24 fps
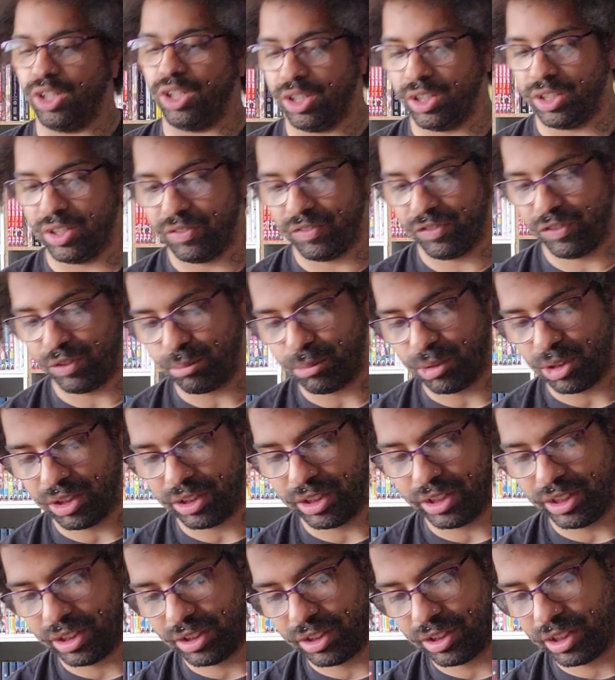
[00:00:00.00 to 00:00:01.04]
art from all
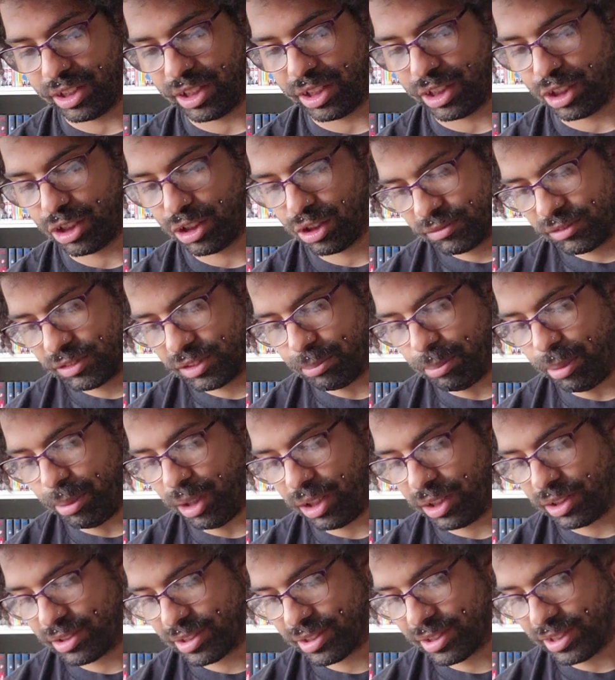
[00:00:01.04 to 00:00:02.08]
the other
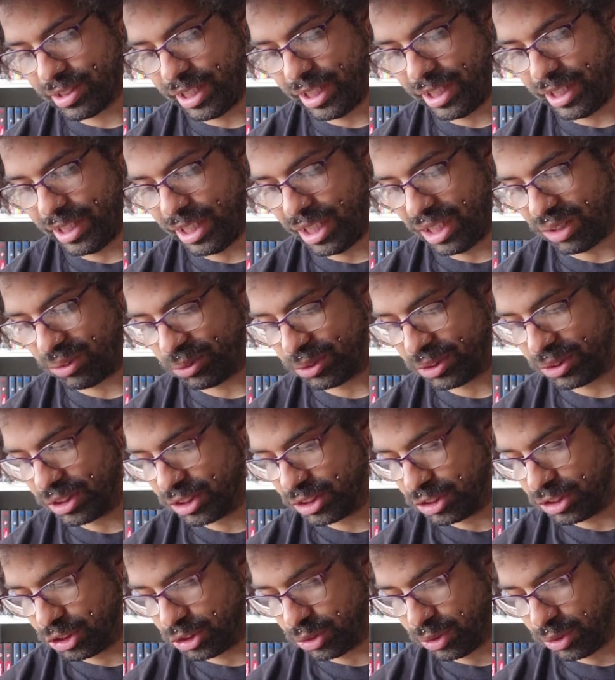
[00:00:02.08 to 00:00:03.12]
parts that I really
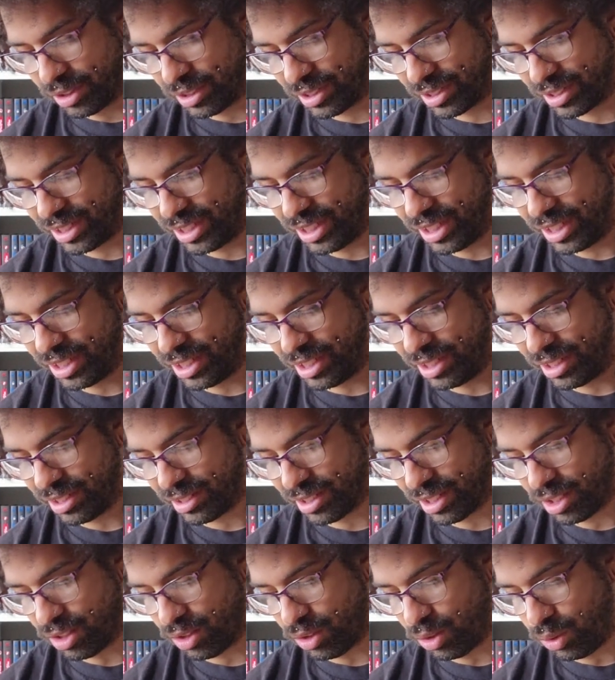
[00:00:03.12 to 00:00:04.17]
enjoy seeing it. It's
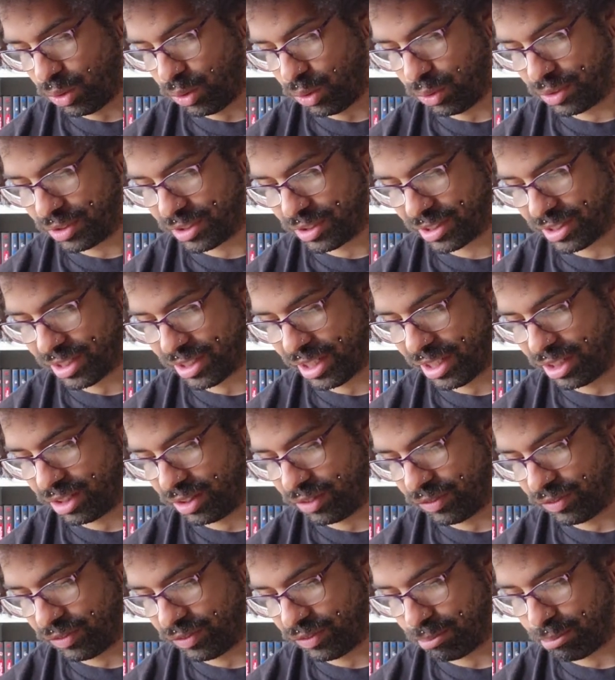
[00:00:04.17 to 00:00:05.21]
like an old style
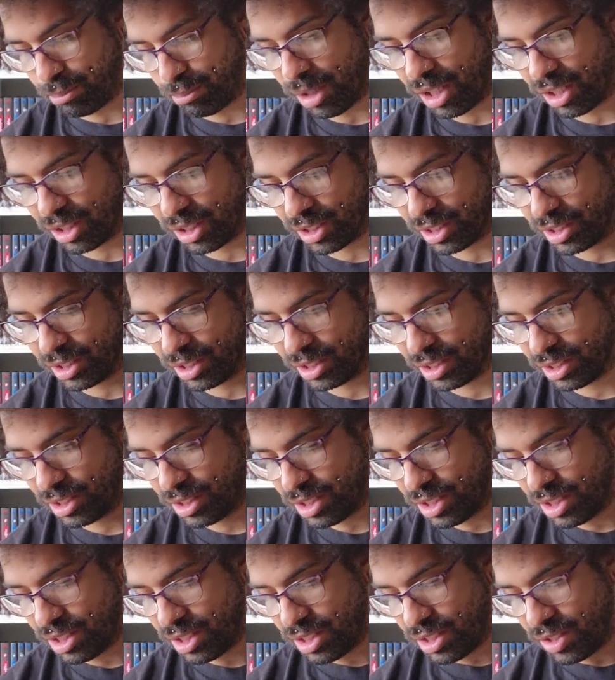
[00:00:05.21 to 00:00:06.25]
of manga,
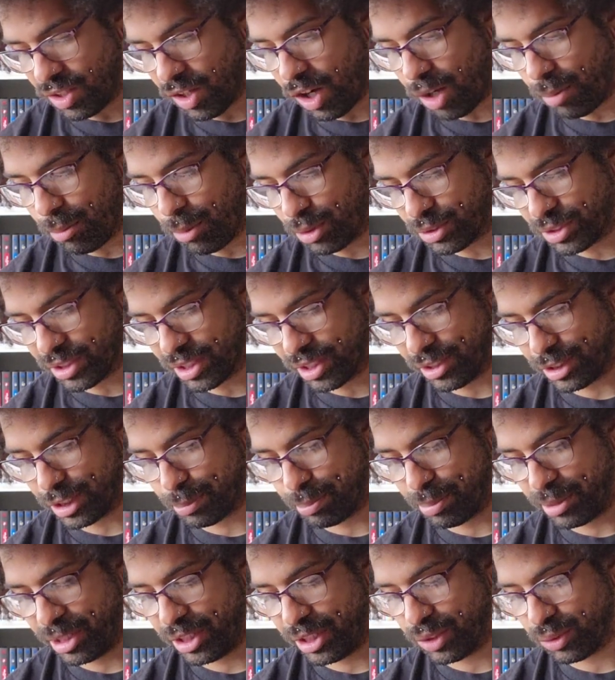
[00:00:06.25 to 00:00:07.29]
almost like a
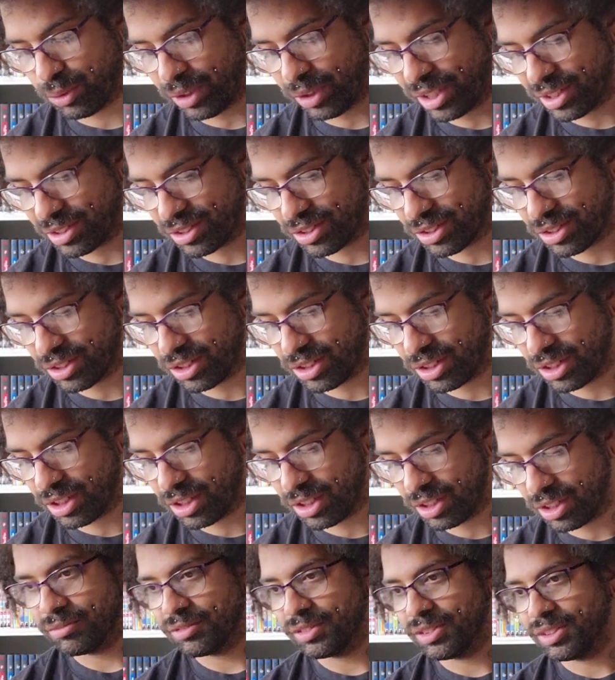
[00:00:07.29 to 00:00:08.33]
Speed
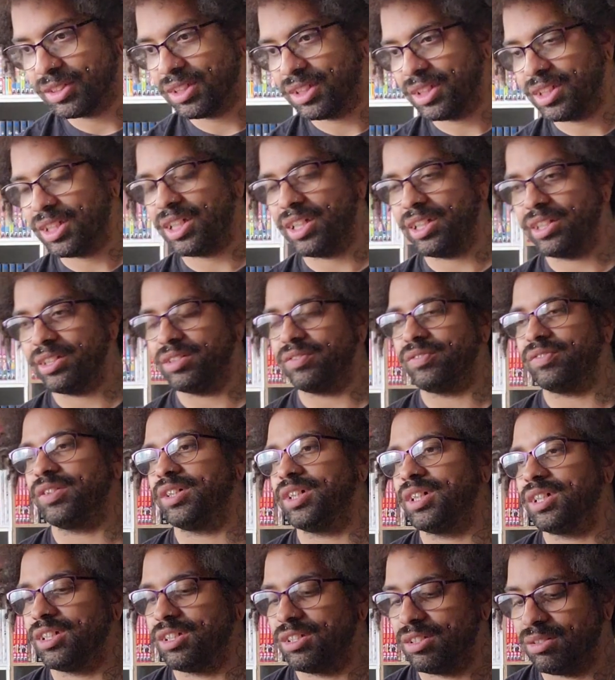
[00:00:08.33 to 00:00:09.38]
Racer kind of
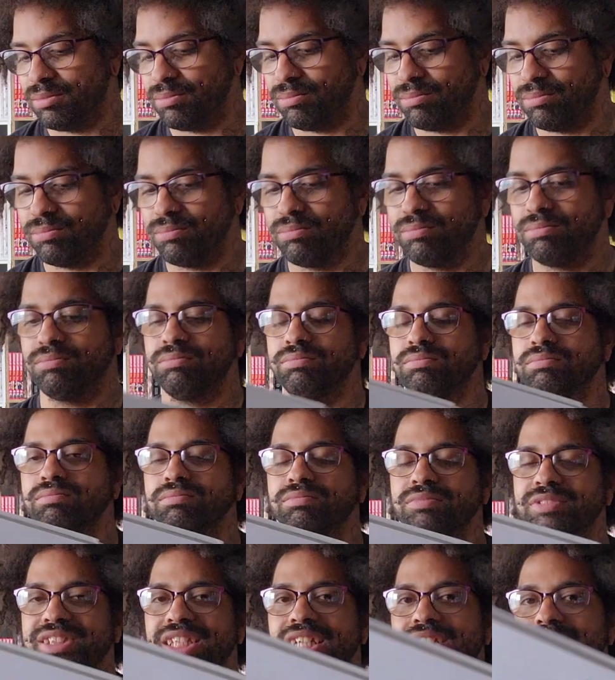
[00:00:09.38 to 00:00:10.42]

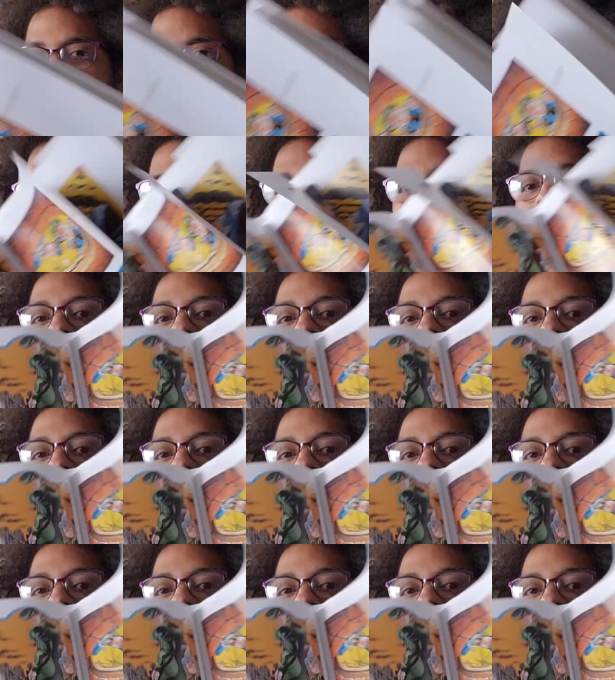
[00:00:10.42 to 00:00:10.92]
Tezuka kind